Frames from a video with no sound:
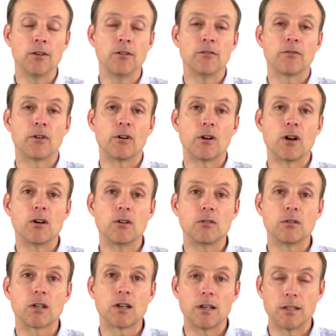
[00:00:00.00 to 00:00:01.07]
for our
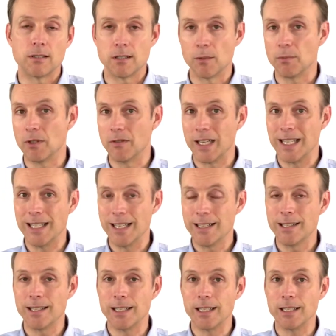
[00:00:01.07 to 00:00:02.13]
own concept of
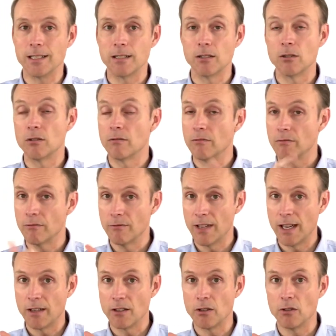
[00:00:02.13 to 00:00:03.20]
identity,
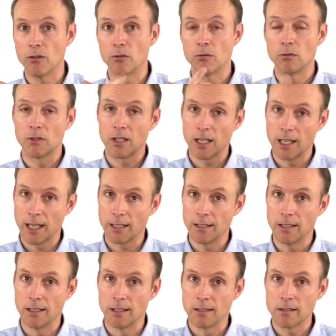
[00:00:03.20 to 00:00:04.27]
value,
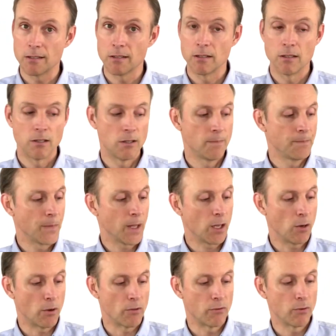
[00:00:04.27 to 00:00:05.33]
connectedness.
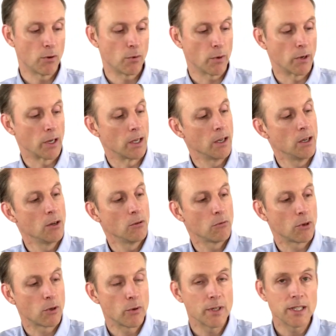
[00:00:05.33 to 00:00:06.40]
Going forward, we're
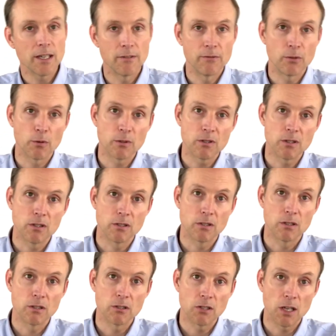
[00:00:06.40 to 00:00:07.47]
going to have forces
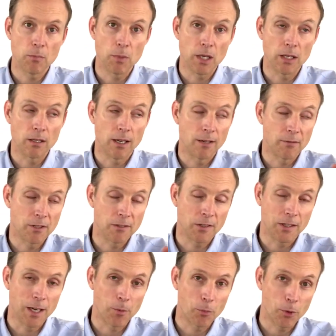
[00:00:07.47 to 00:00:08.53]
shaping, obviously
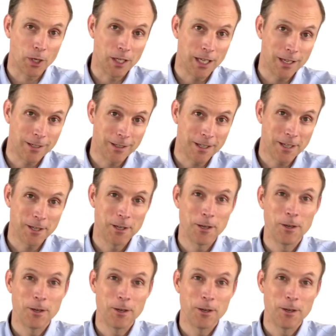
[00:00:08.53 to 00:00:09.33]
not prenatally,